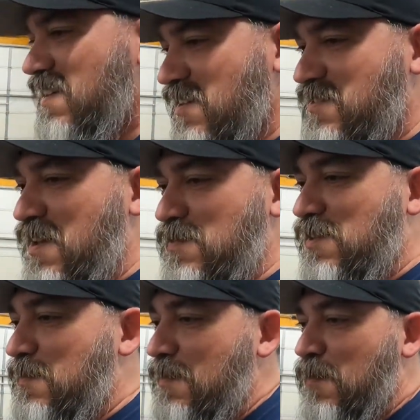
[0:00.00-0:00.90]
Yesterday was a
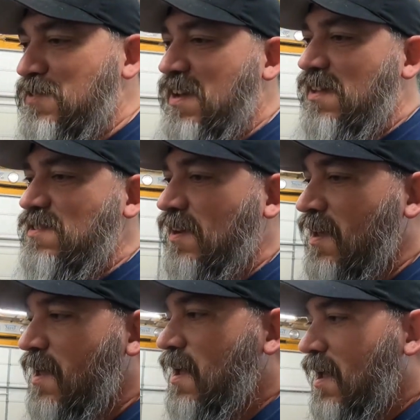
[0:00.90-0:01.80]
little bit more challenging.
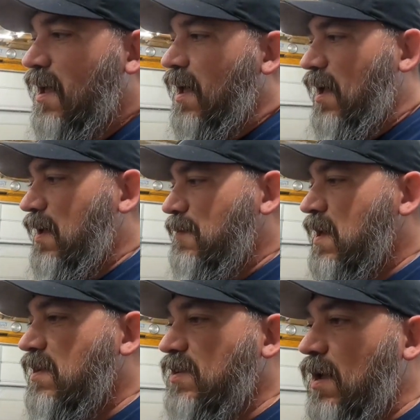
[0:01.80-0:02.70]

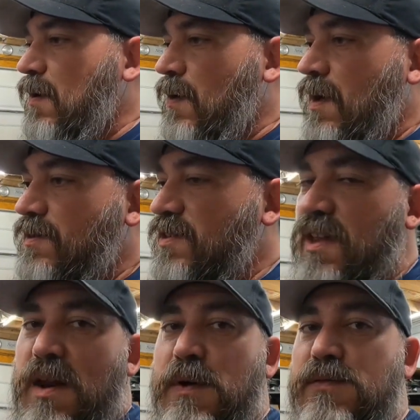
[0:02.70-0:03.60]
So just
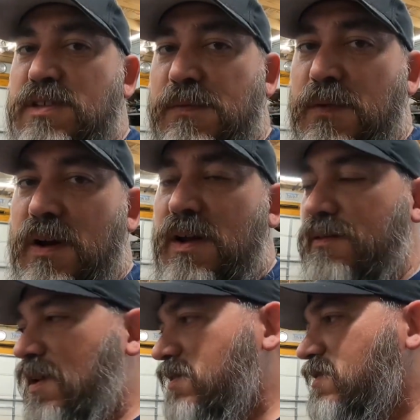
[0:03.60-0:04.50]
kind of moving stuff
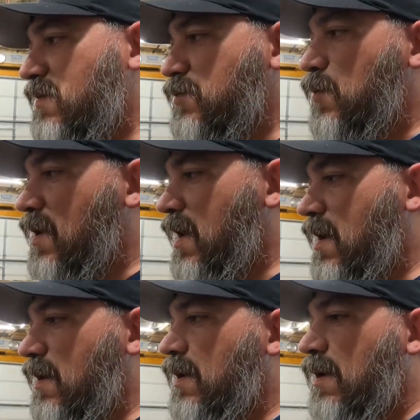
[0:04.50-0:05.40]
around, getting stuff sorted
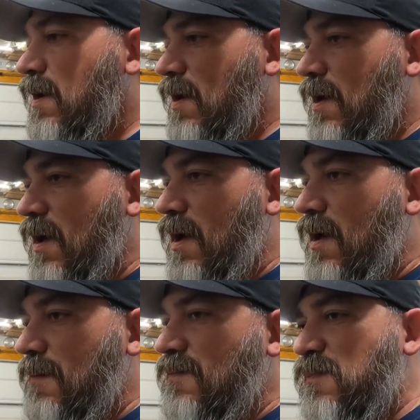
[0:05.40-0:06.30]
out.
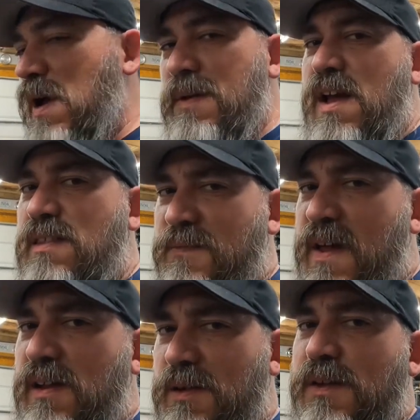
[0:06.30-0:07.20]
Probably not the
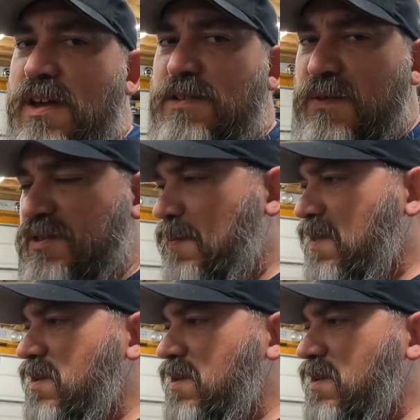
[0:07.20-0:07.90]
final location for some of